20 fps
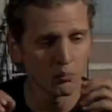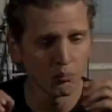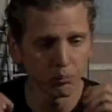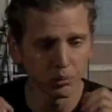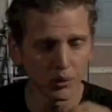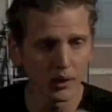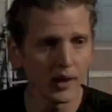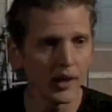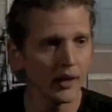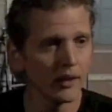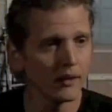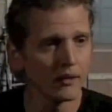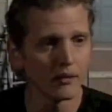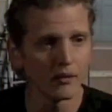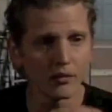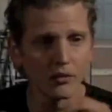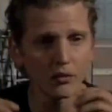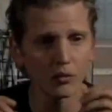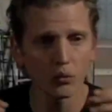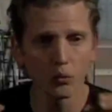bled
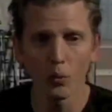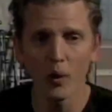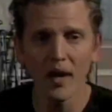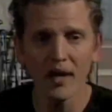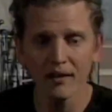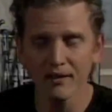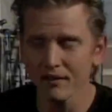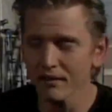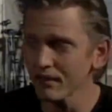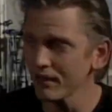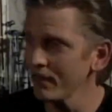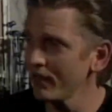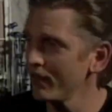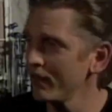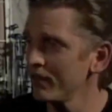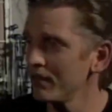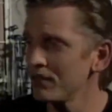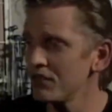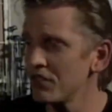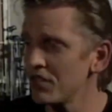and sweat
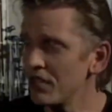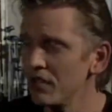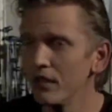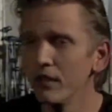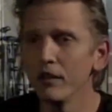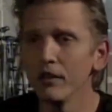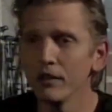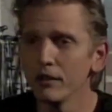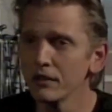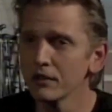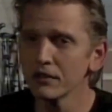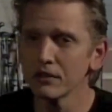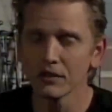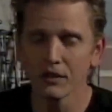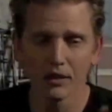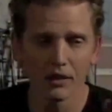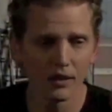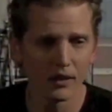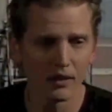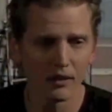and
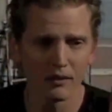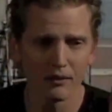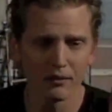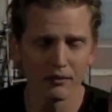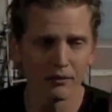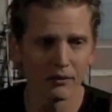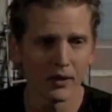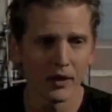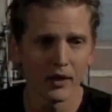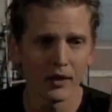tears uh, of